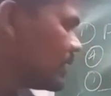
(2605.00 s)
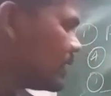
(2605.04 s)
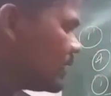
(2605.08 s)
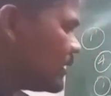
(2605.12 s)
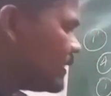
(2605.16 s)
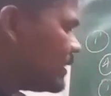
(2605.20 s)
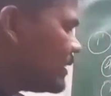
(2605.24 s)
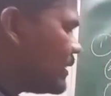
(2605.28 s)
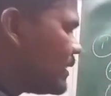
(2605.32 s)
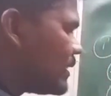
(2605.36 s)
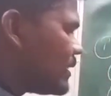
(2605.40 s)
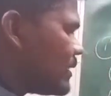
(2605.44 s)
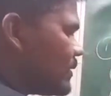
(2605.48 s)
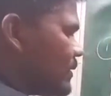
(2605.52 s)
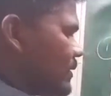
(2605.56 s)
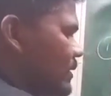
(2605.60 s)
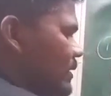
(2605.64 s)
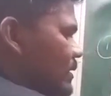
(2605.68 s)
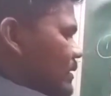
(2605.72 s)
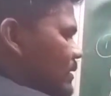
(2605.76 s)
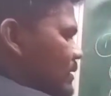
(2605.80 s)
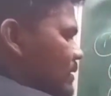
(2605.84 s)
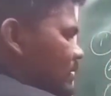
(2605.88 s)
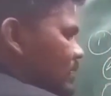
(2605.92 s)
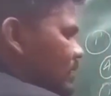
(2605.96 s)
Here
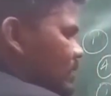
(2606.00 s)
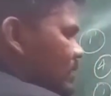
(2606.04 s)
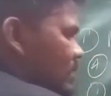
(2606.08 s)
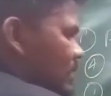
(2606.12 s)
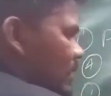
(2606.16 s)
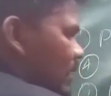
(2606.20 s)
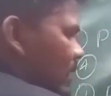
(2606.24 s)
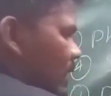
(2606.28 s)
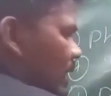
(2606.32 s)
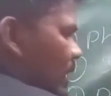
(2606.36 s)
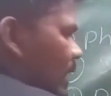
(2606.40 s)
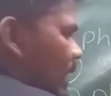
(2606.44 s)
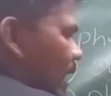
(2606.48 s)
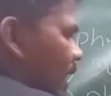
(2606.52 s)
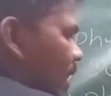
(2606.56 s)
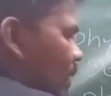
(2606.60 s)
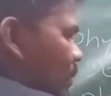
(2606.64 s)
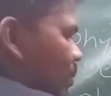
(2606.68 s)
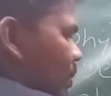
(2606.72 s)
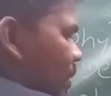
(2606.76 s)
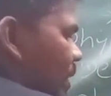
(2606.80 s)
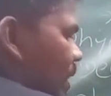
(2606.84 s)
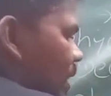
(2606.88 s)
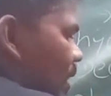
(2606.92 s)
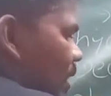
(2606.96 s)
the
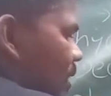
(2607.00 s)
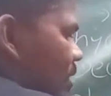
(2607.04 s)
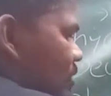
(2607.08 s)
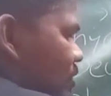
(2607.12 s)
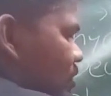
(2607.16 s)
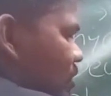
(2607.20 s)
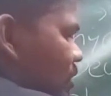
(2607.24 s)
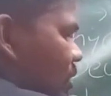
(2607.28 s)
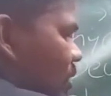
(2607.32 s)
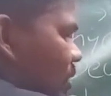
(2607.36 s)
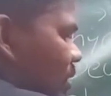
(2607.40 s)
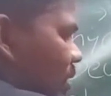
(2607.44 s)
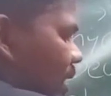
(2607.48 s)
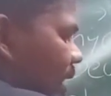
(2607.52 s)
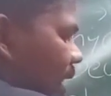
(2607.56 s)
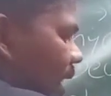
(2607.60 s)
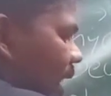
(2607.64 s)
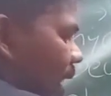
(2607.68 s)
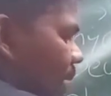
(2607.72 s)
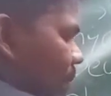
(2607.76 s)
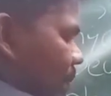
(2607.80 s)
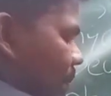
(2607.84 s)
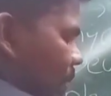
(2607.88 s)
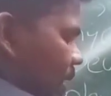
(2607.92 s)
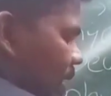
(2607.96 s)
hyphae also
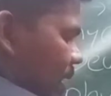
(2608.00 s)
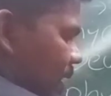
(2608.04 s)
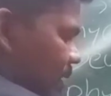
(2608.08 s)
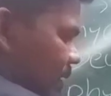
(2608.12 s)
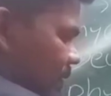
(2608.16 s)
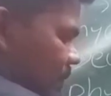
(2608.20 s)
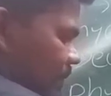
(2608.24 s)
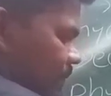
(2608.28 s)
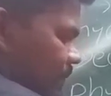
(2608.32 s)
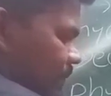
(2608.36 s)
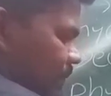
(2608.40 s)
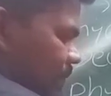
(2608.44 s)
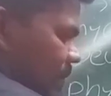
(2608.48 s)
haploid.